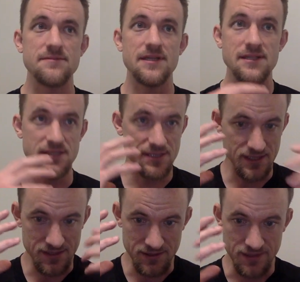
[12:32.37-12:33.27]
It's
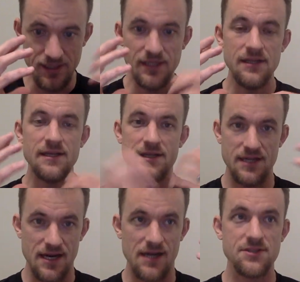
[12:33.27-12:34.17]
still in
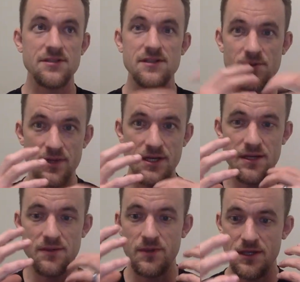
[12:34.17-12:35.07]
action the
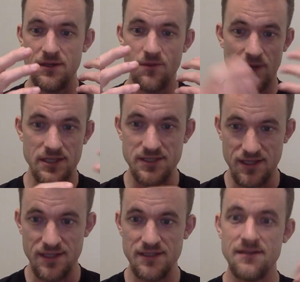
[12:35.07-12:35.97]
way we worked
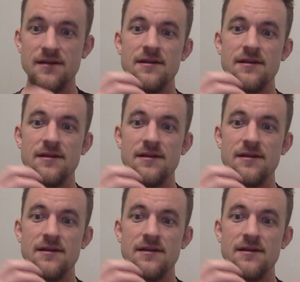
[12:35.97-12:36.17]
on it,